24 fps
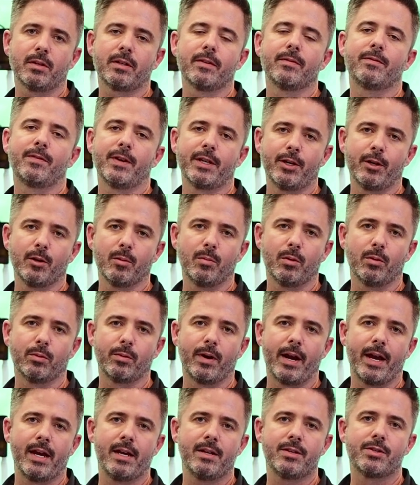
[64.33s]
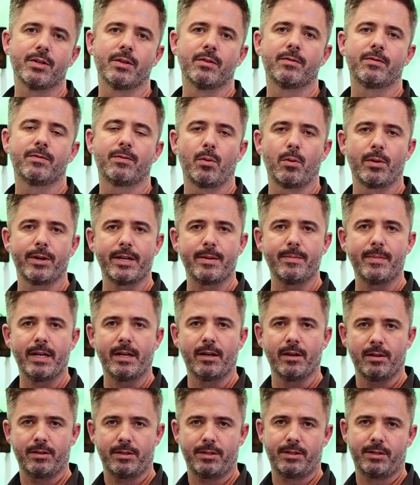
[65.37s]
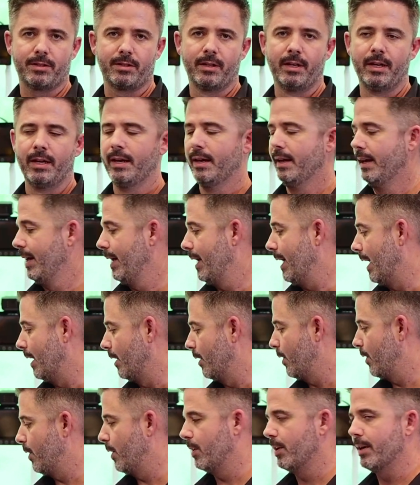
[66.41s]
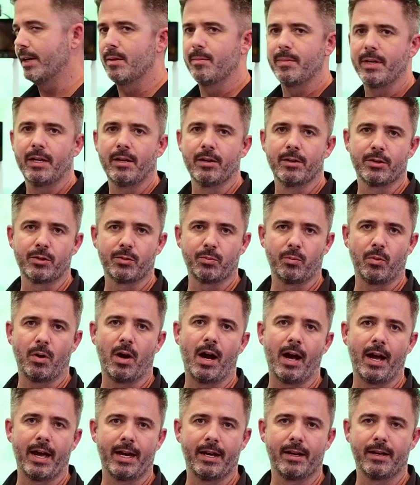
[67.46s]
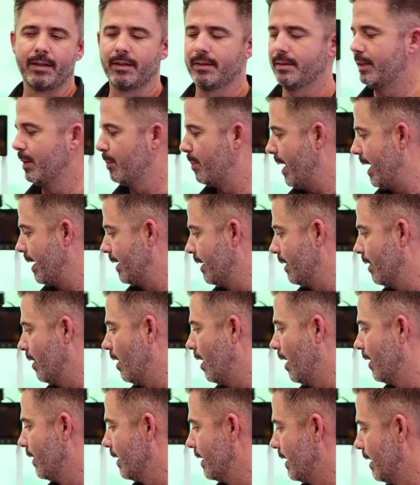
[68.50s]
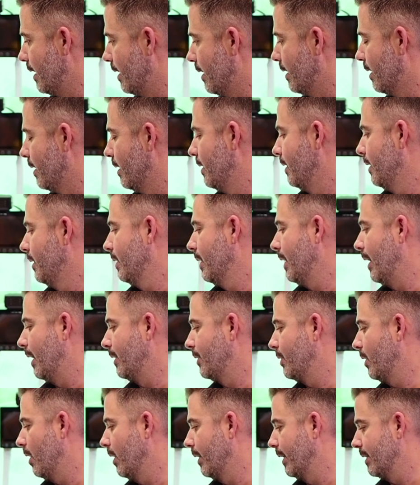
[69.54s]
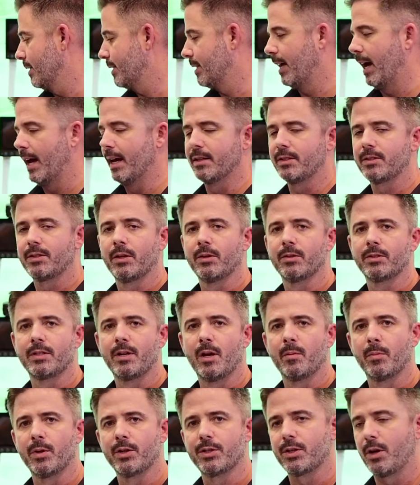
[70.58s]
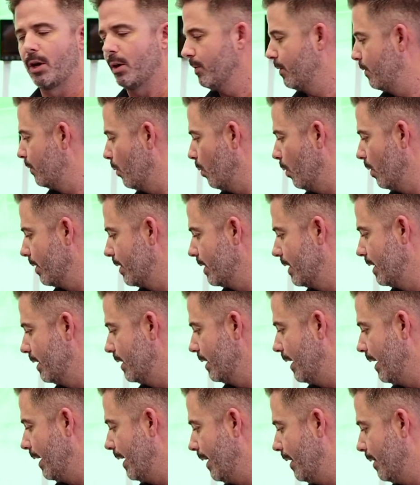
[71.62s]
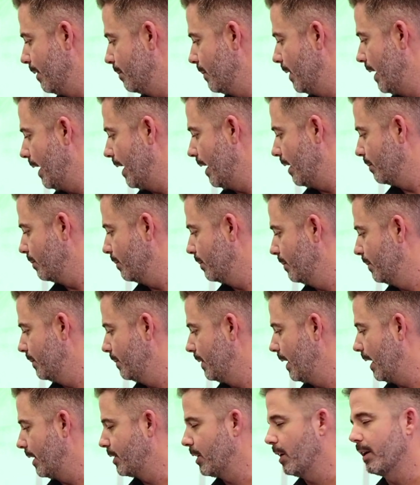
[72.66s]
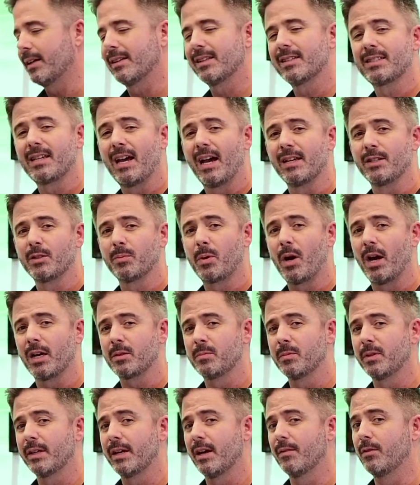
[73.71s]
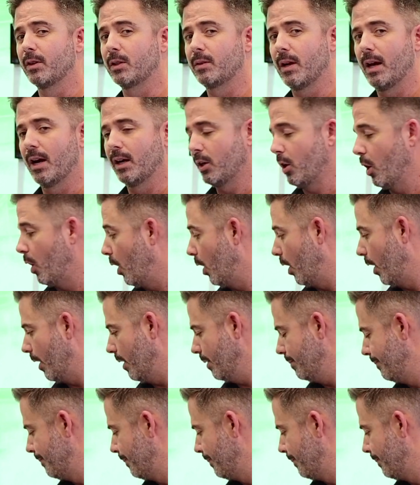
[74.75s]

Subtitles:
configurable range of 40 meters and 30 meters wide, dependent on the target size. Those numbers are for the target the size approximately of a car.